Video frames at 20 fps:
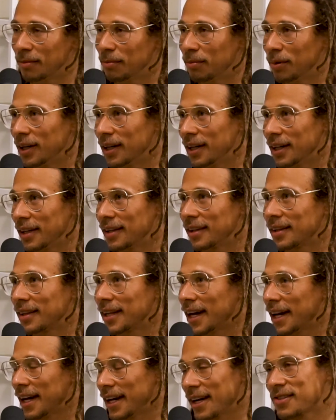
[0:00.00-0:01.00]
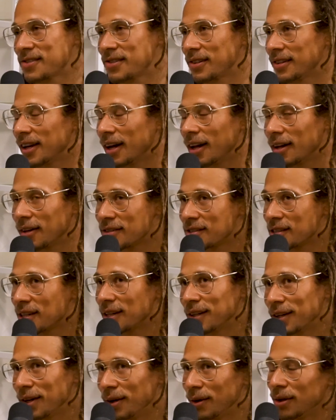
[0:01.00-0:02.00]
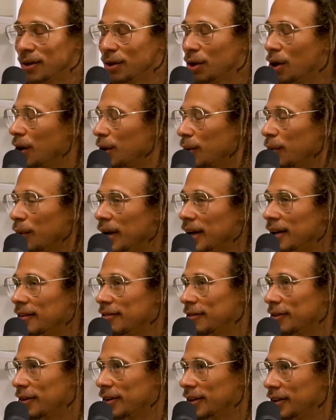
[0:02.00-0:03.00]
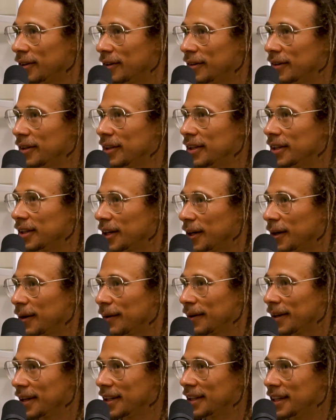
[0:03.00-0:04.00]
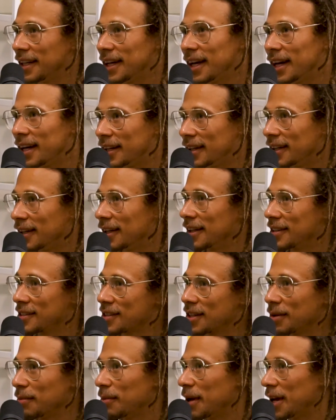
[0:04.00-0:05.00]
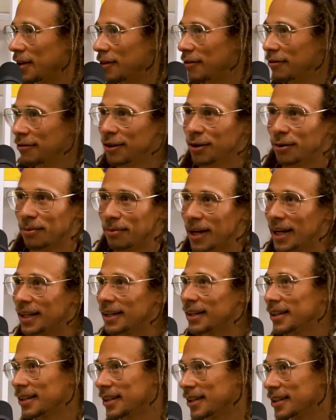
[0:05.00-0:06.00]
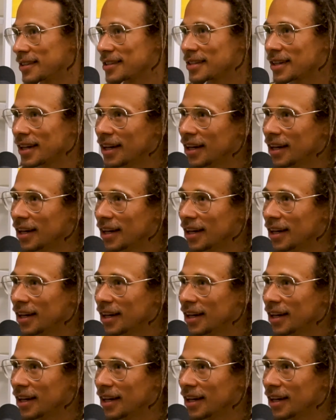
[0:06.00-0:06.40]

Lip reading: but that extra dollar is going to go a long way for you, in the end. It's going to make you feel better, and